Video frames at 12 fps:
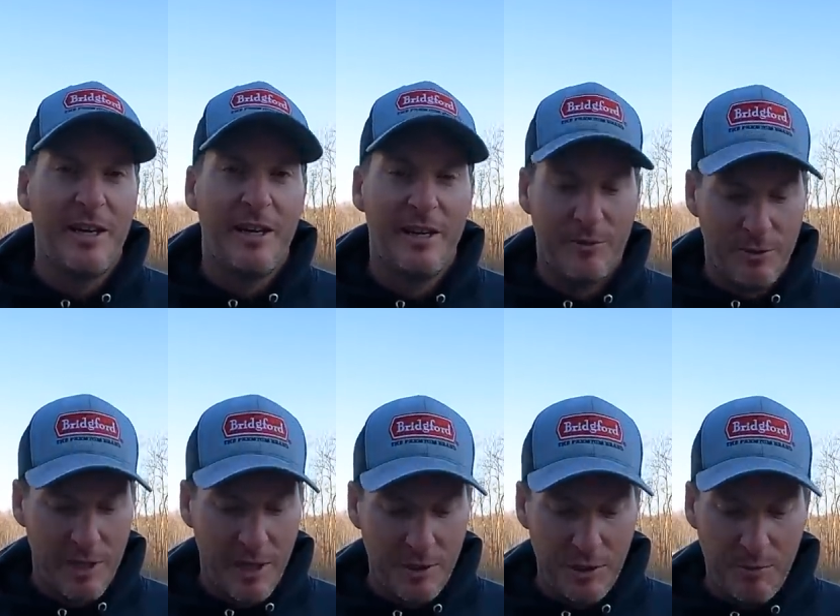and I was
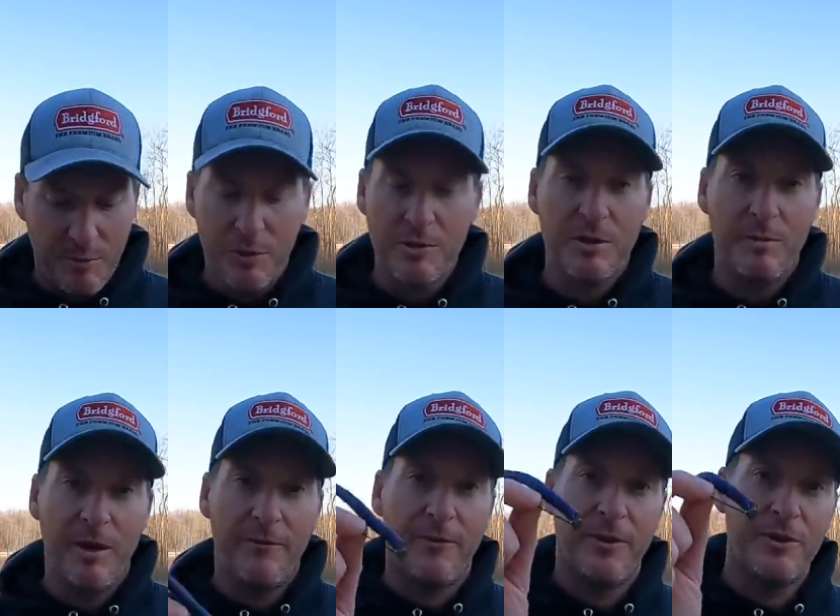catching most of
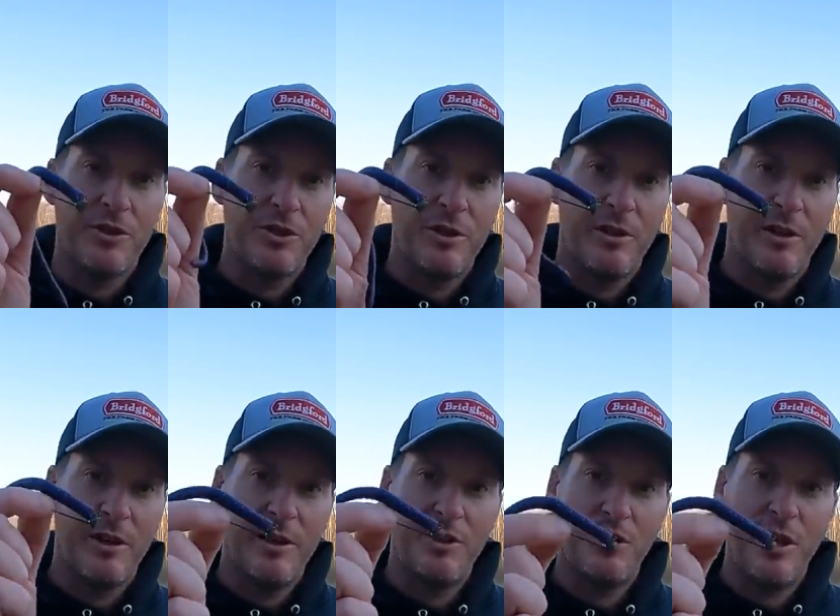my fish
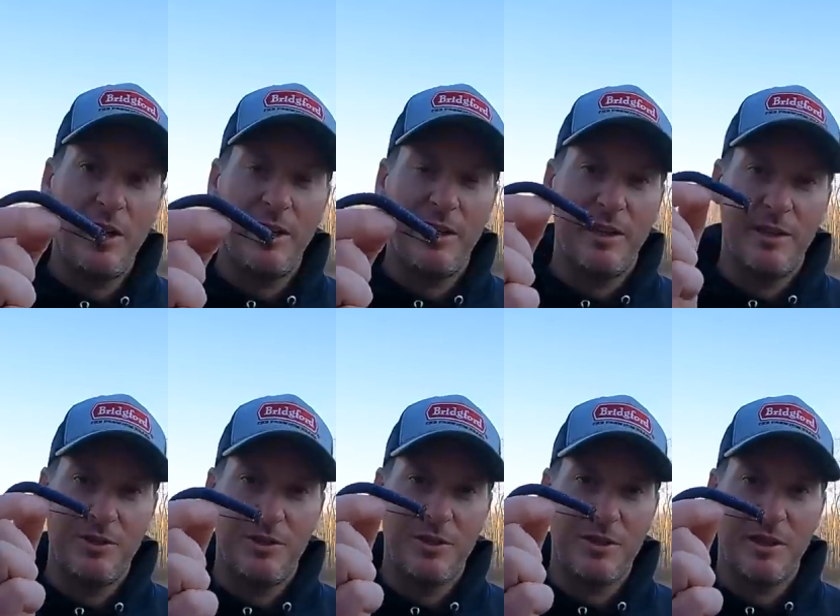on a shaky
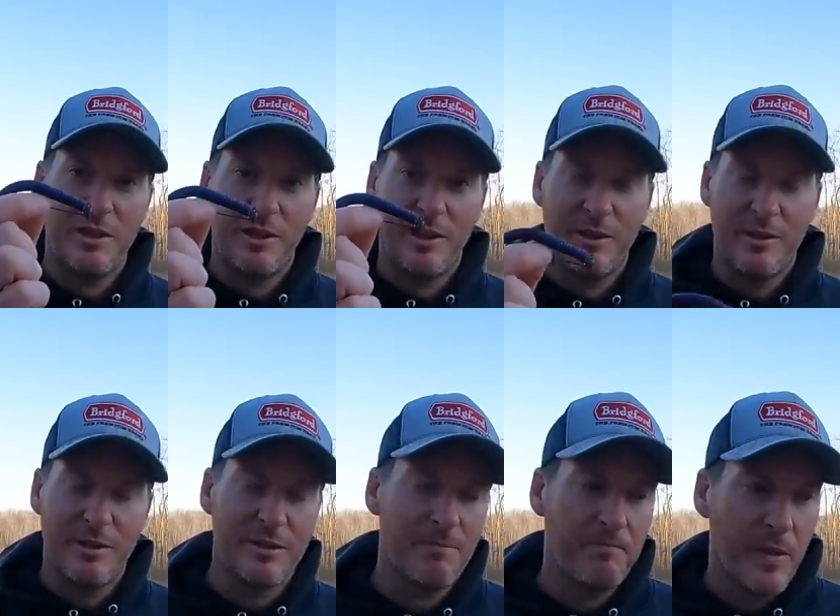head, just like
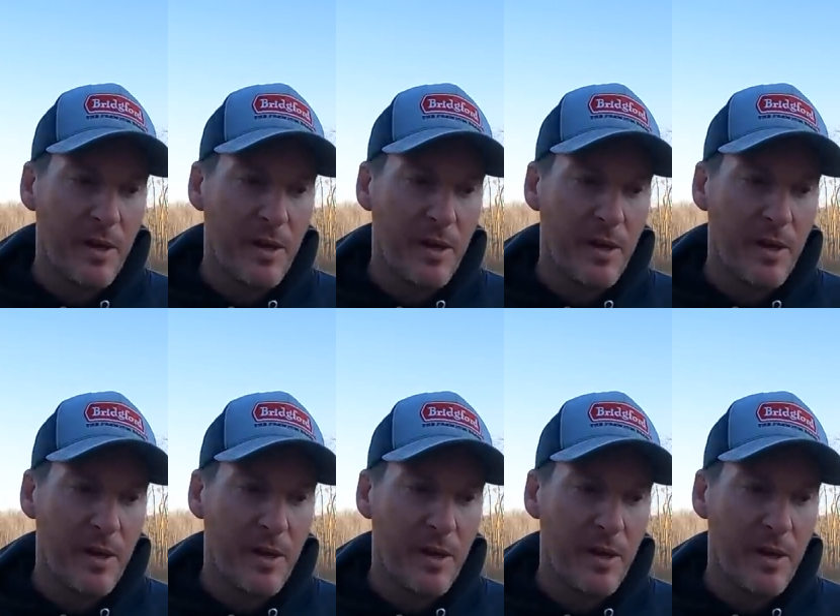this.